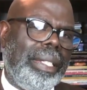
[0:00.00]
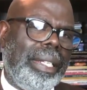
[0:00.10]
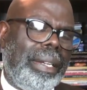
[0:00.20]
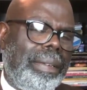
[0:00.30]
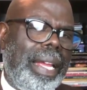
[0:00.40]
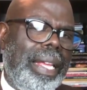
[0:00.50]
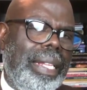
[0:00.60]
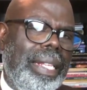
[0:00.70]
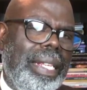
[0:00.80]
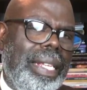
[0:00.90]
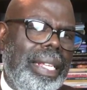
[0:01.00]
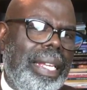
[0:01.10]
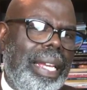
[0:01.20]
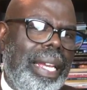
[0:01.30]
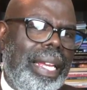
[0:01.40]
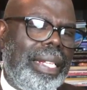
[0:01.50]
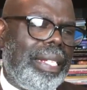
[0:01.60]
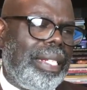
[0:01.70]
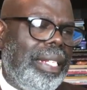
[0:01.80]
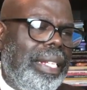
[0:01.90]
all right?
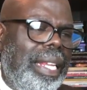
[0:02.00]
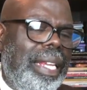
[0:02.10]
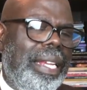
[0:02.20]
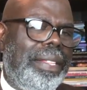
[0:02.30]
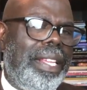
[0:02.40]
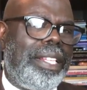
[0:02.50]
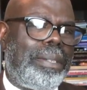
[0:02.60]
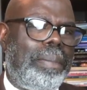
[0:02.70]
And here, this